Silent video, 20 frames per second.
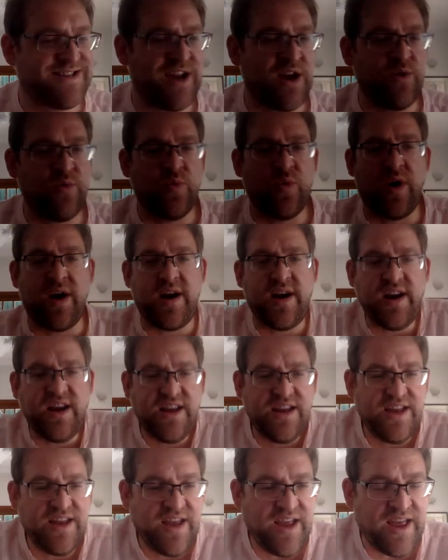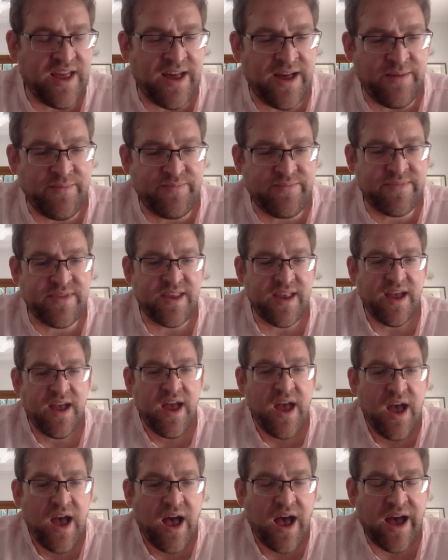Don't worry.
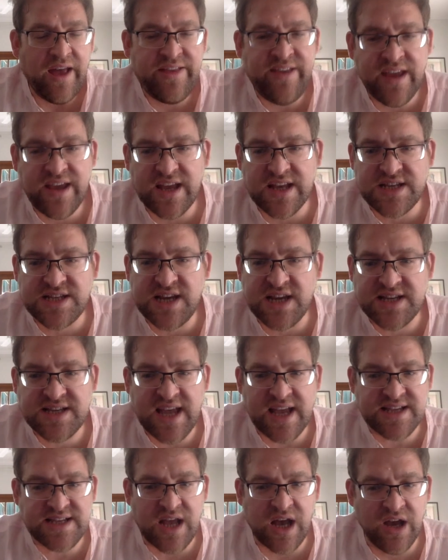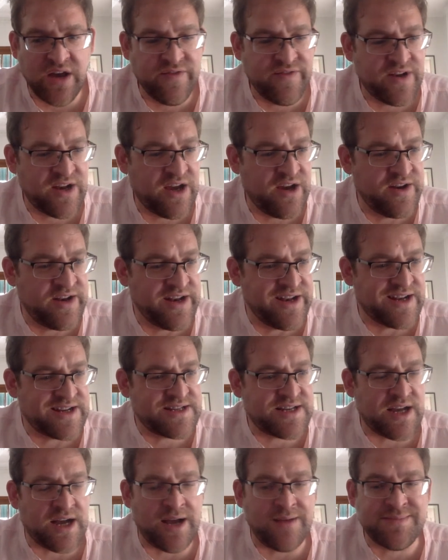I think it just gets overloaded
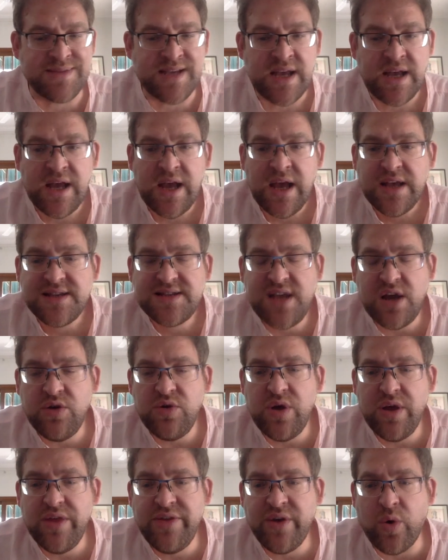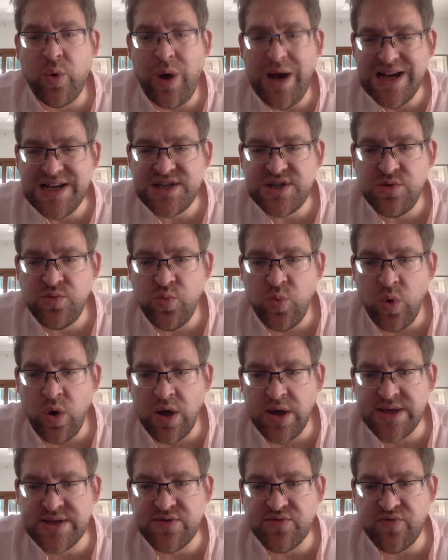at times. So the question
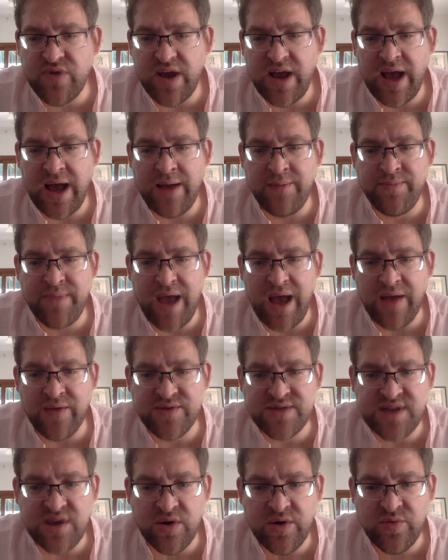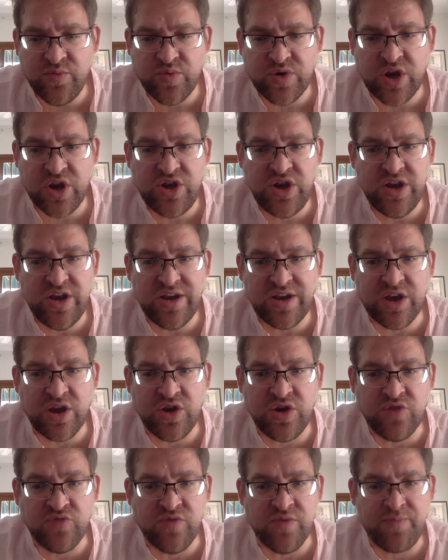was, I'm sorry,
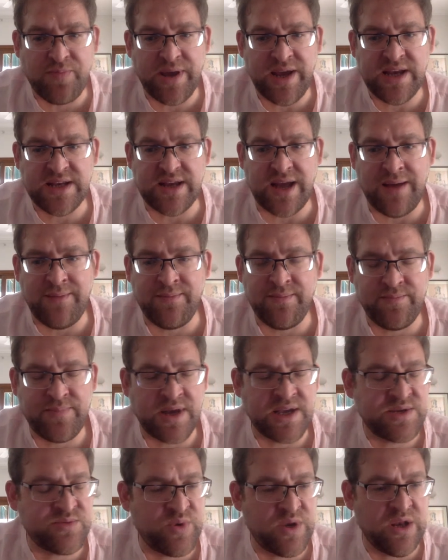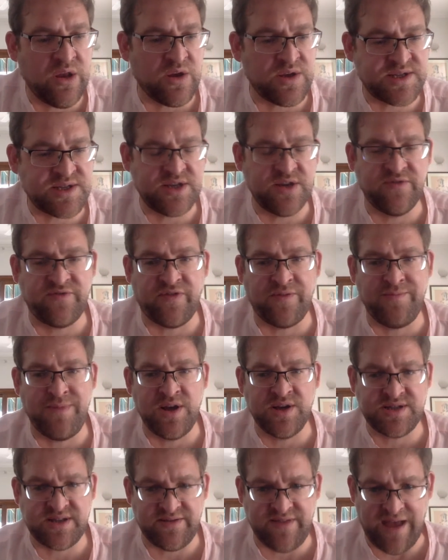could you repeat? Because we lost you for
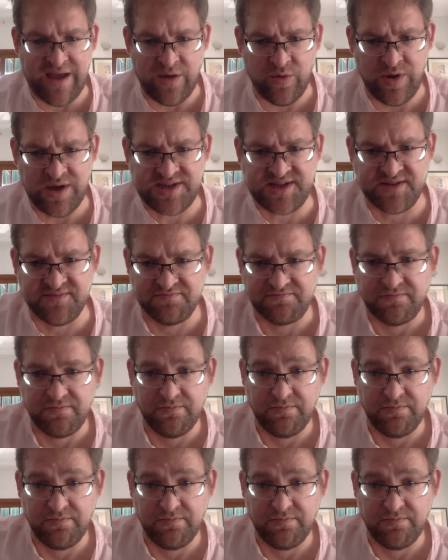most of that question.